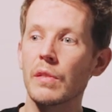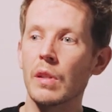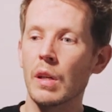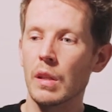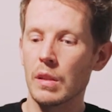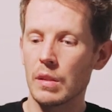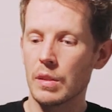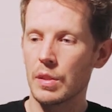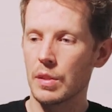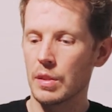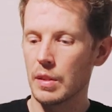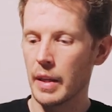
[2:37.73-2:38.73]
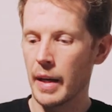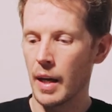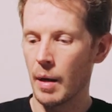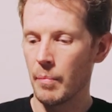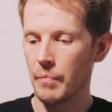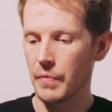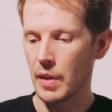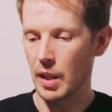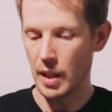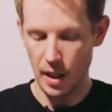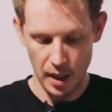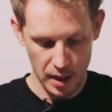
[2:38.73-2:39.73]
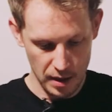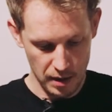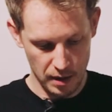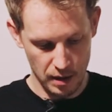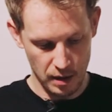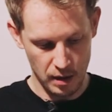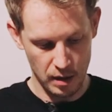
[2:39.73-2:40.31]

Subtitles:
got the keys,